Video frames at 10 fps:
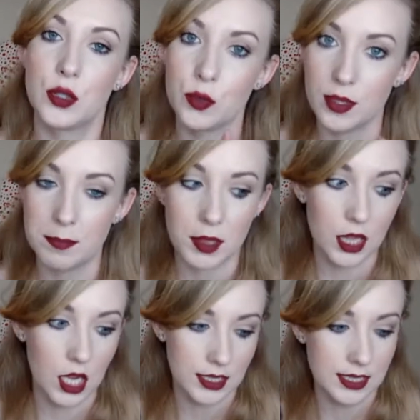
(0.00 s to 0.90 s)
two lip
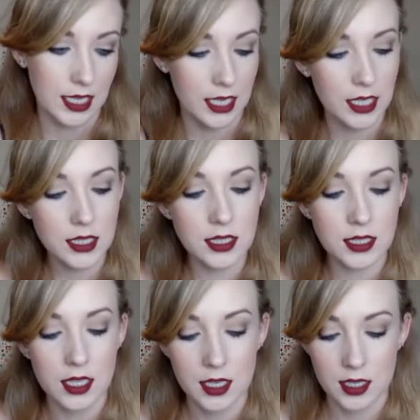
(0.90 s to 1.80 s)

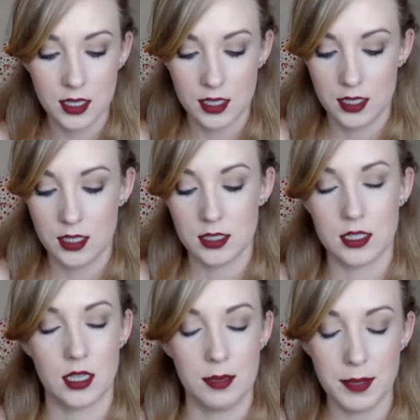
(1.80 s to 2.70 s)
glosses.
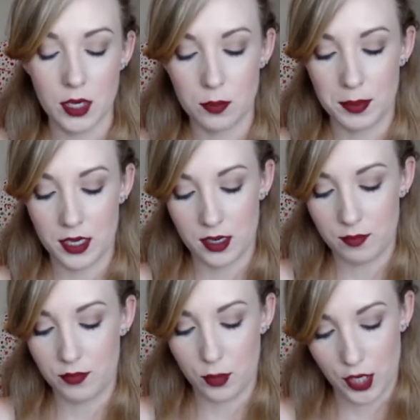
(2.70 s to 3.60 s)
Let me open it
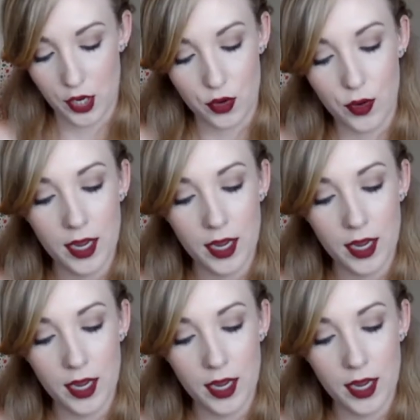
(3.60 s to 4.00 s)
up for you.